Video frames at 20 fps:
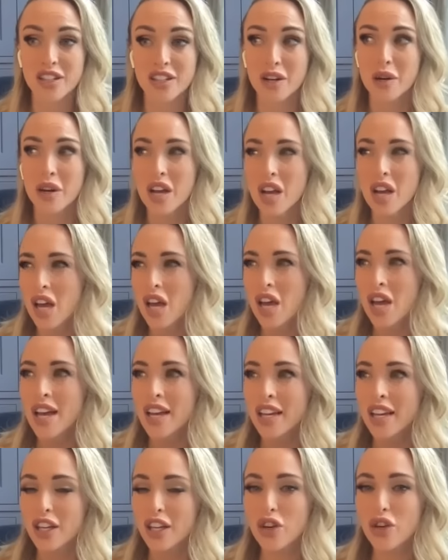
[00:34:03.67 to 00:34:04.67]
So
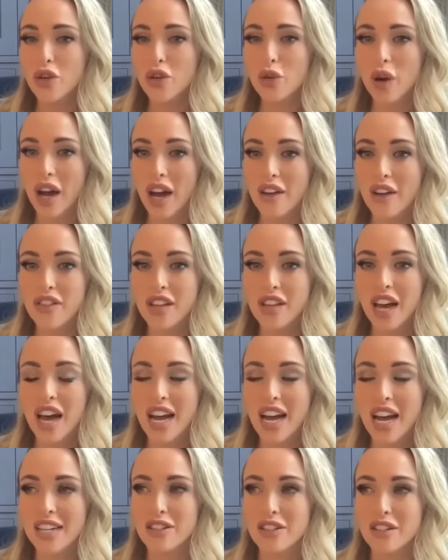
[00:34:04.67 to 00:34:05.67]
you have to
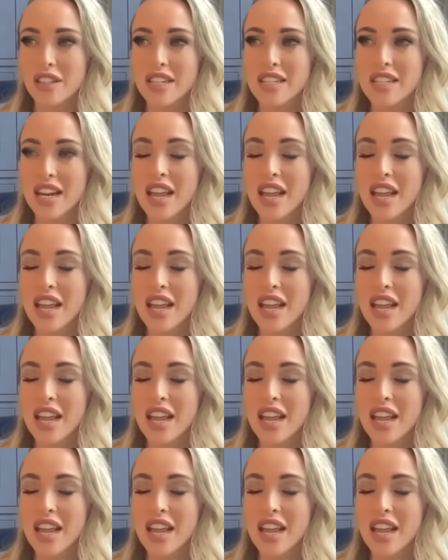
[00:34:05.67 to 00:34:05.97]
hide all this.